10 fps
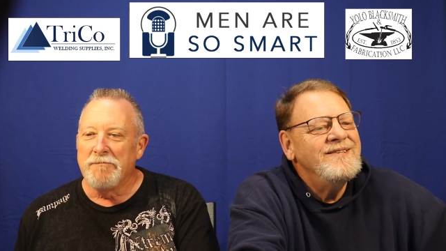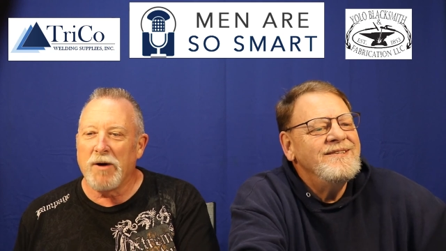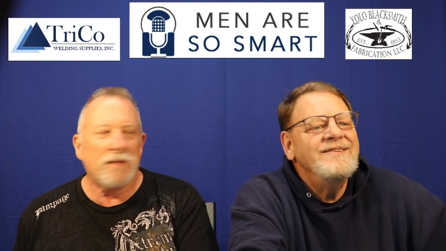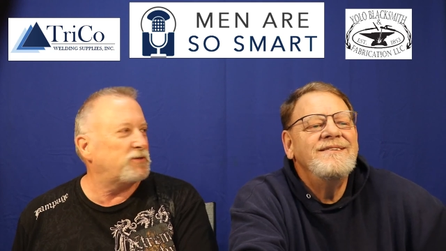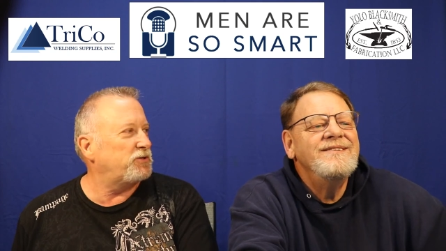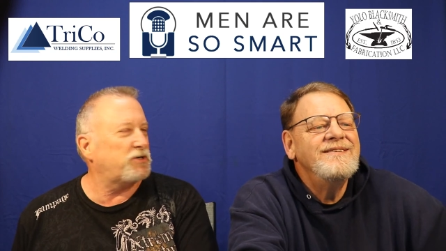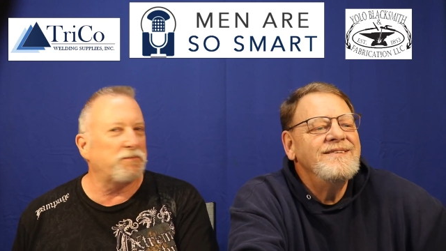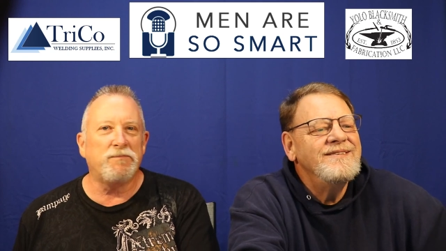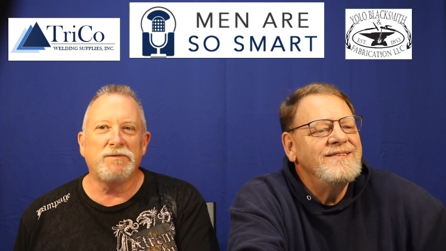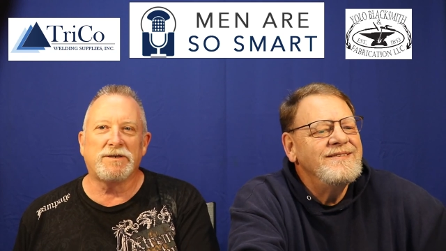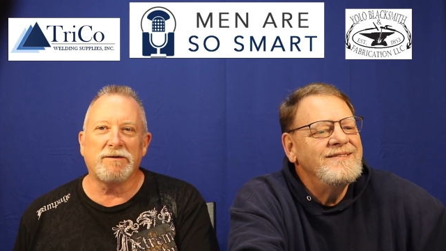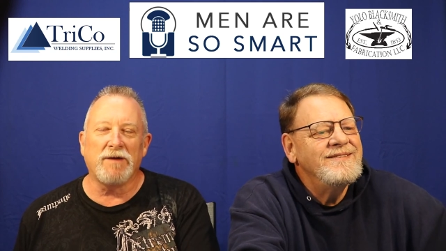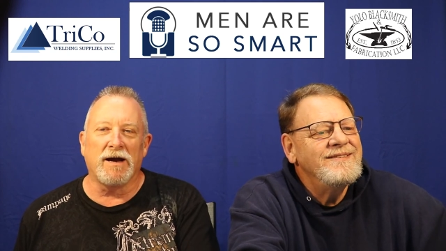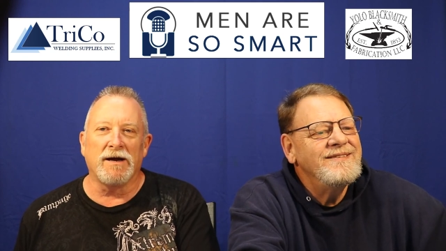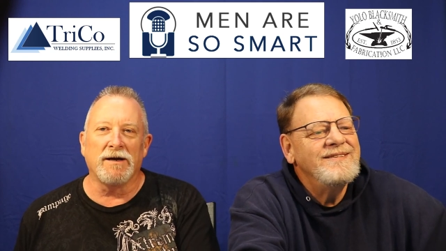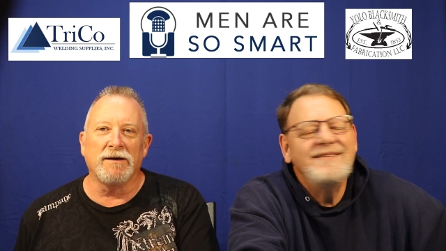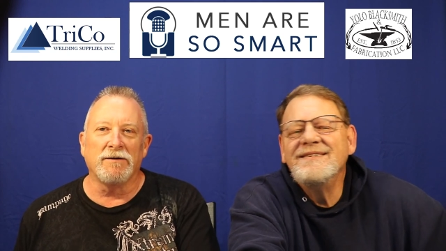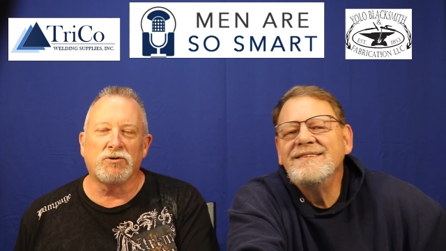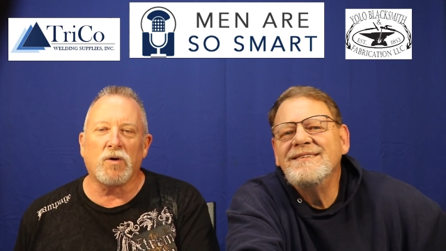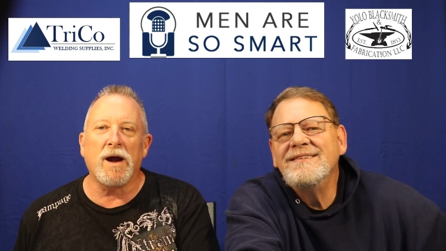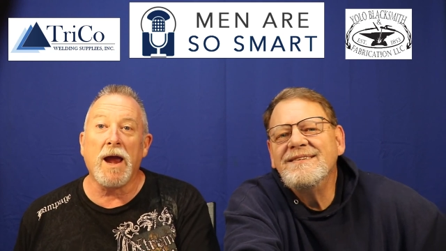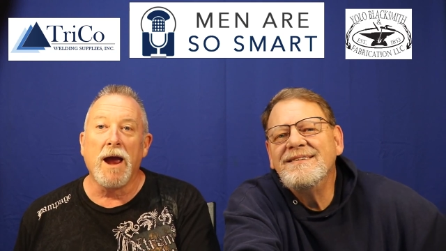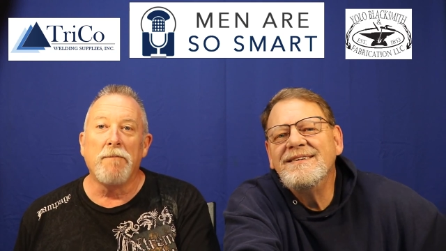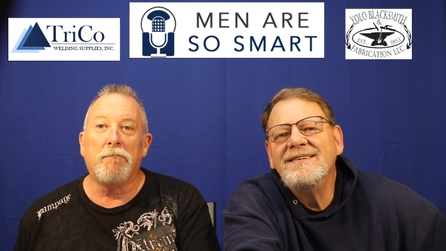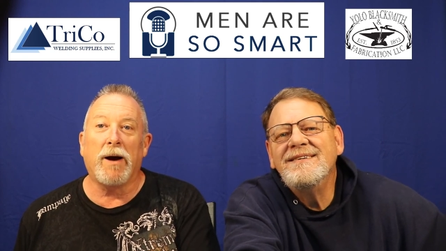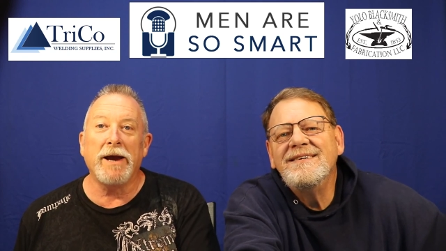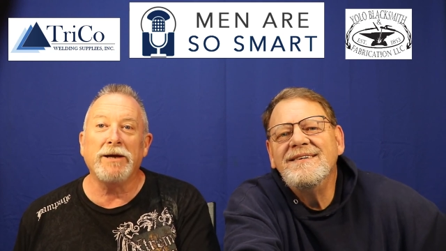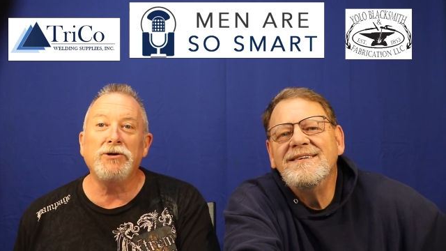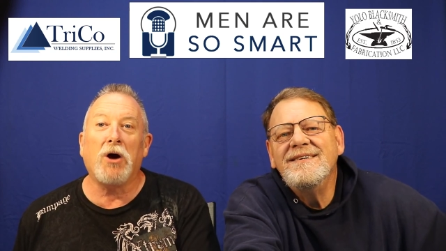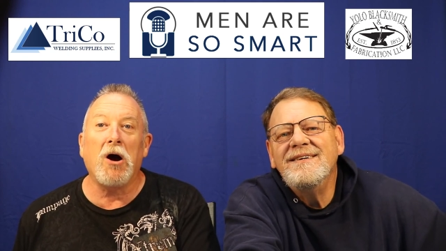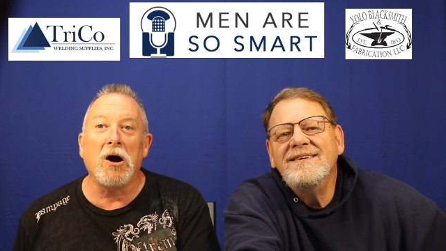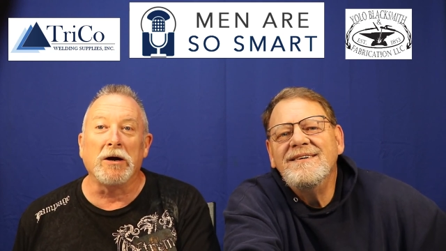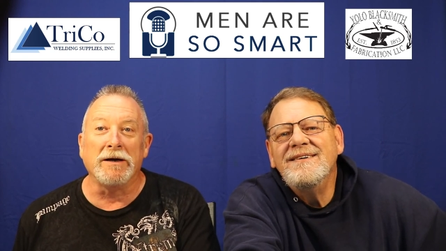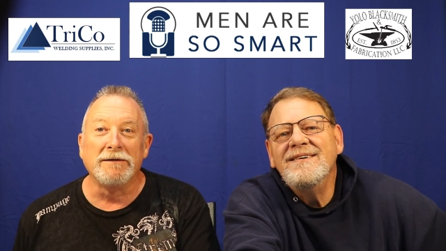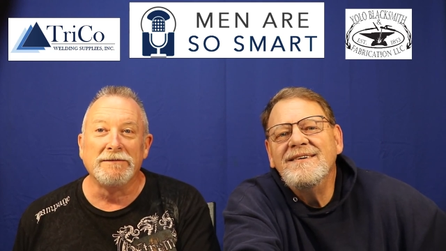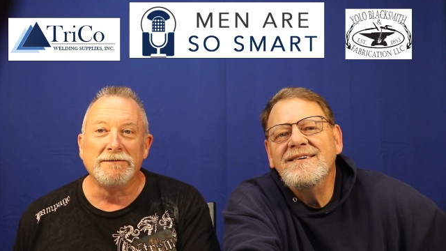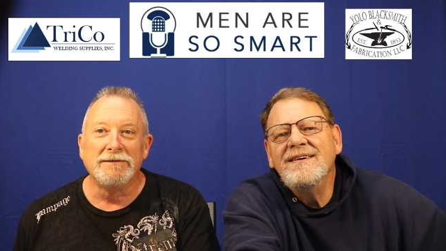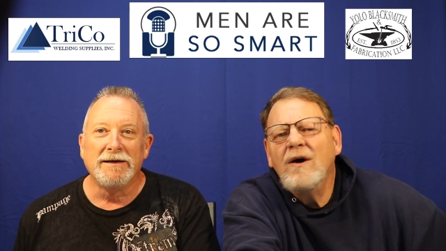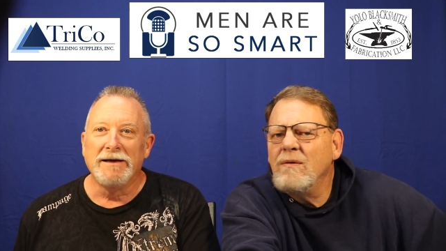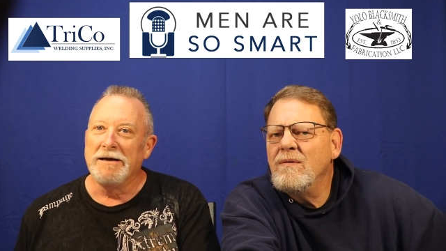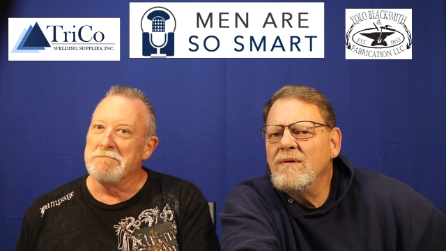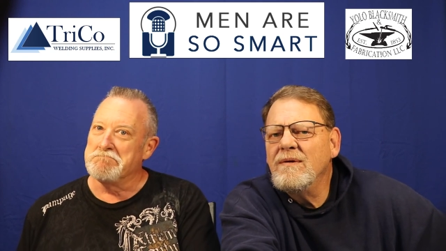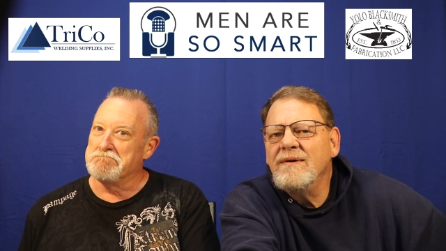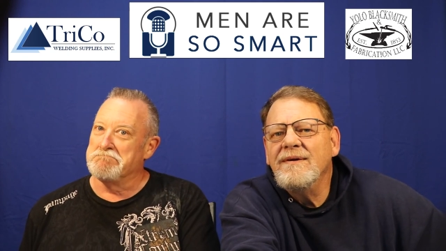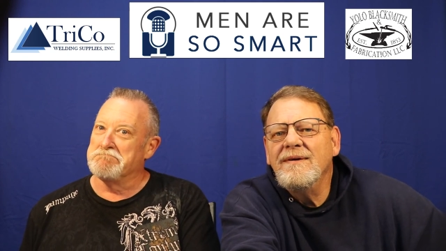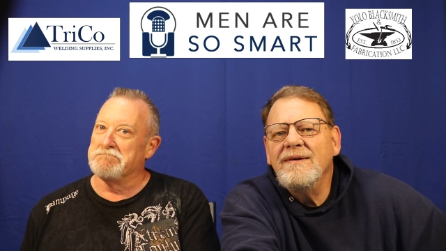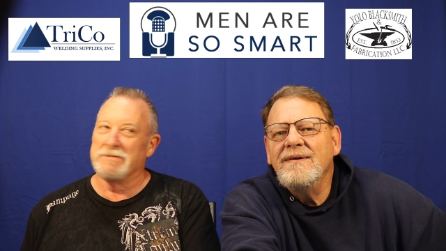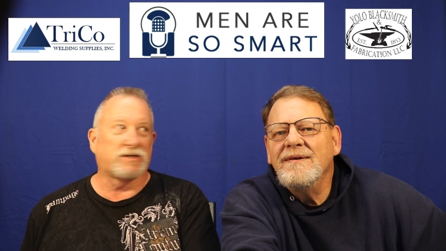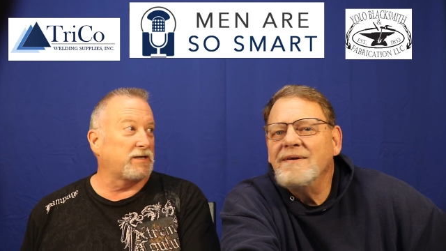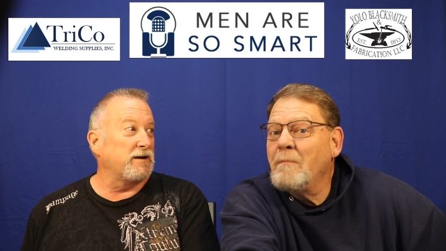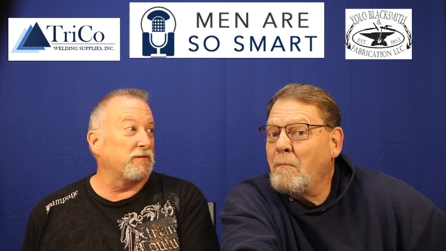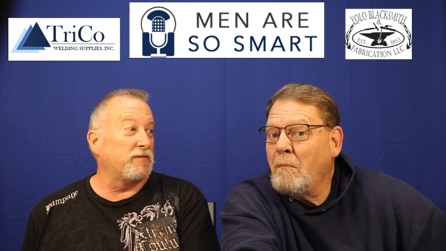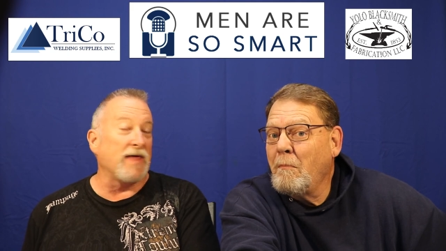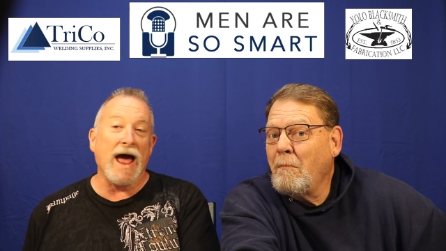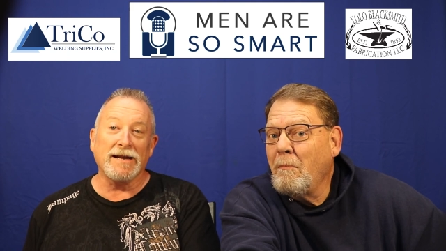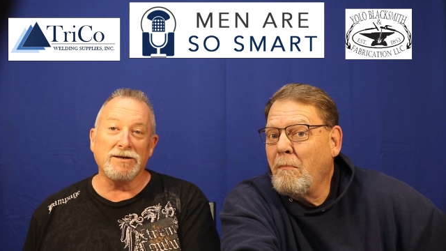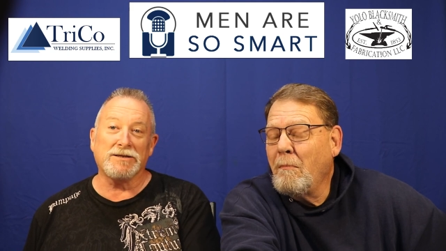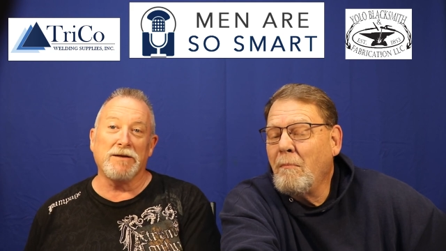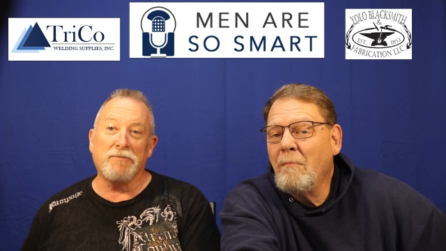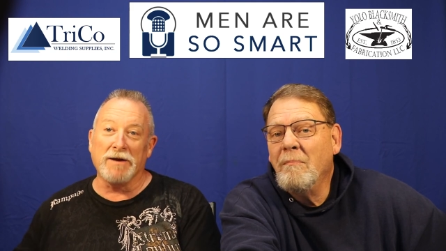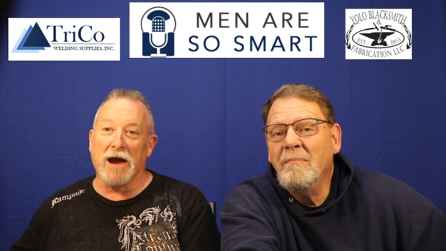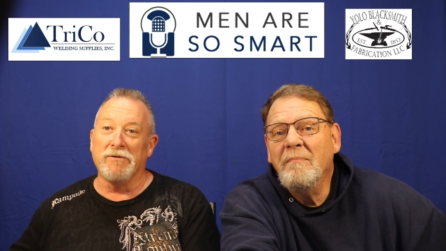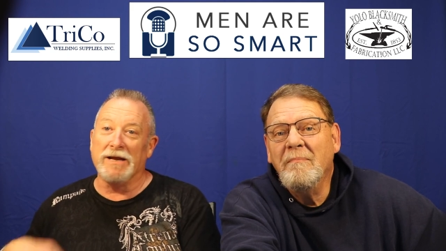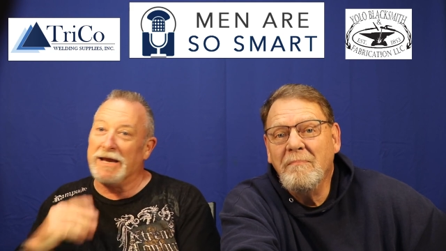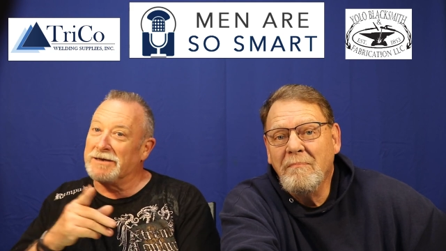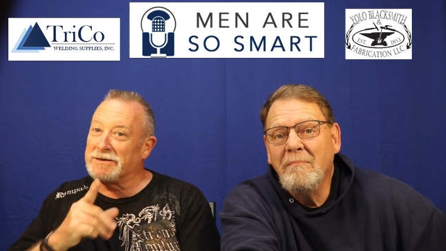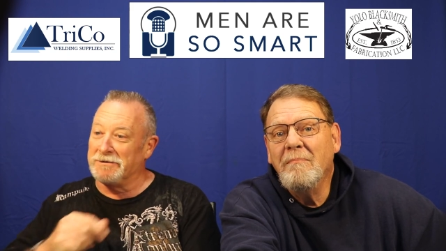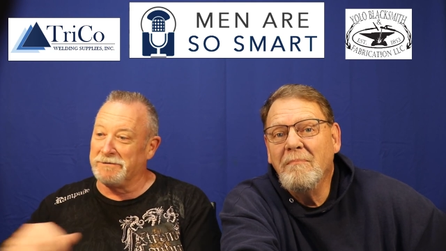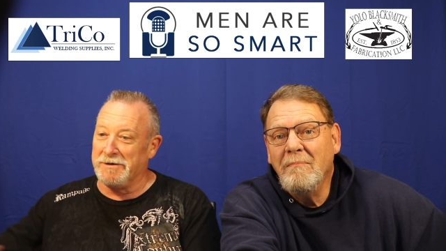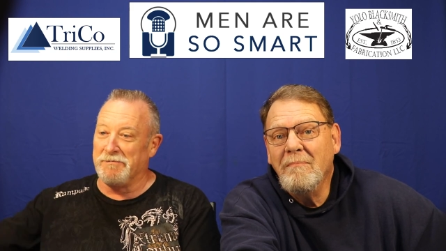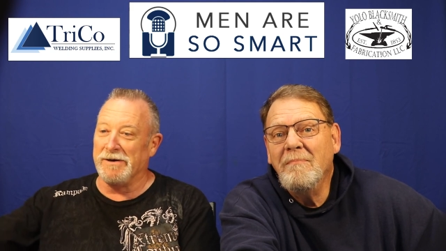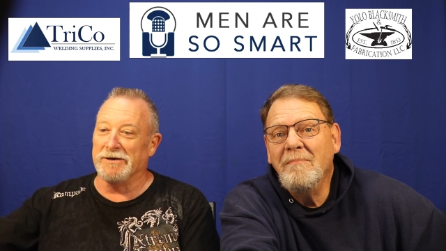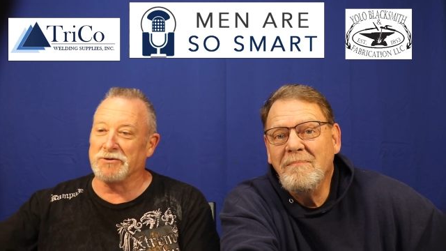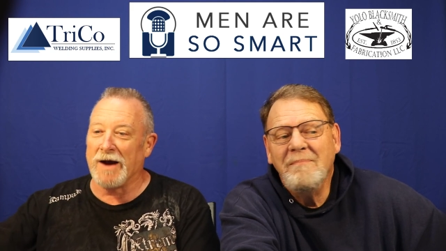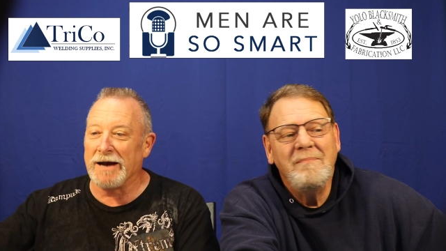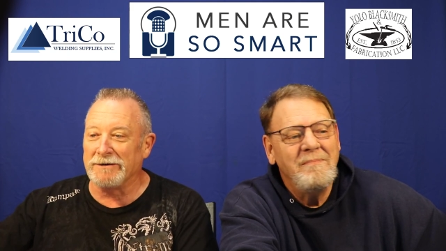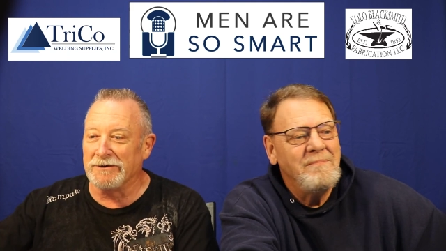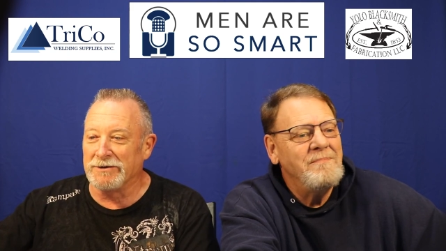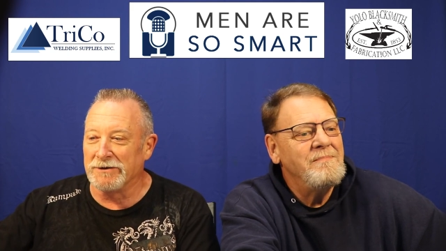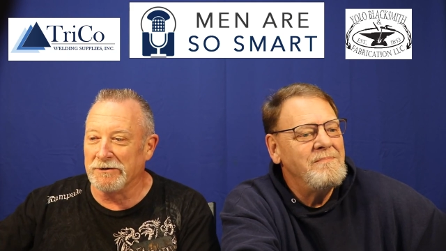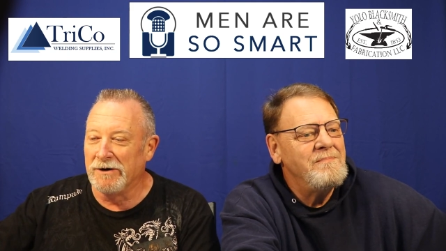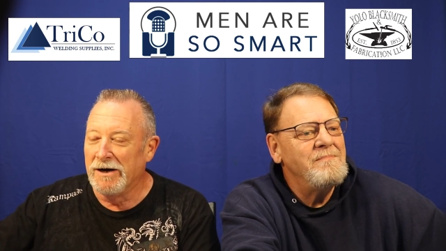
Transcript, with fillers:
Speaker 1: perhaps you should uh, try buying a dog. See, that is something I would instantly be attracted to.